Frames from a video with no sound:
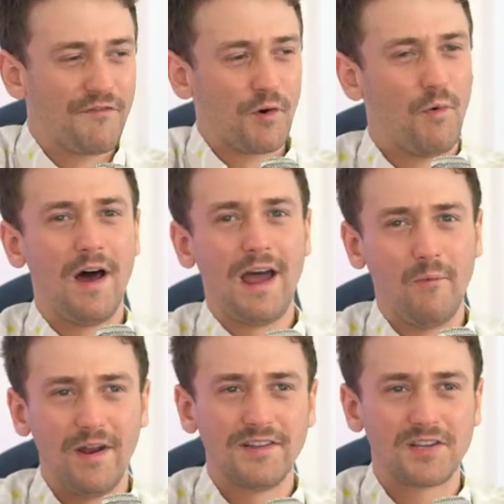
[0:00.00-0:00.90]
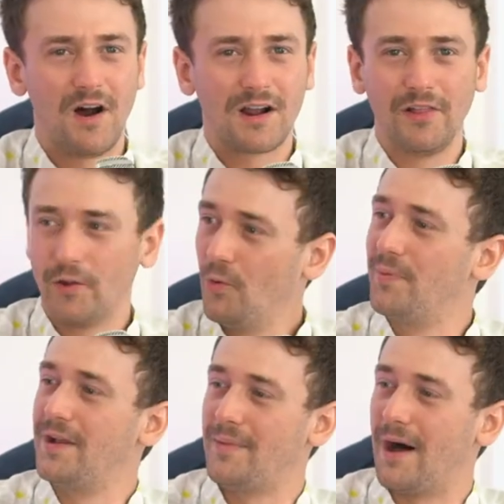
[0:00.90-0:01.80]
for one, I want to talk a little
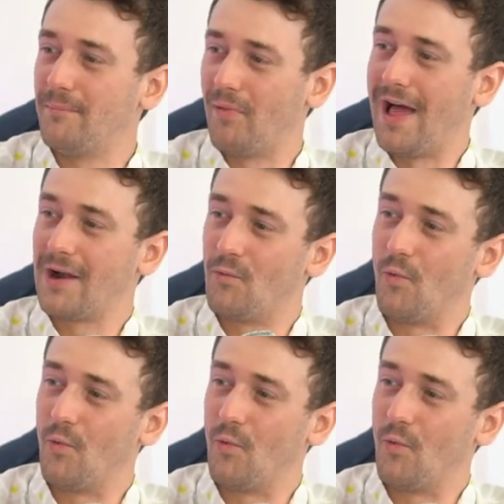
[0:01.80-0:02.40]
bit about Black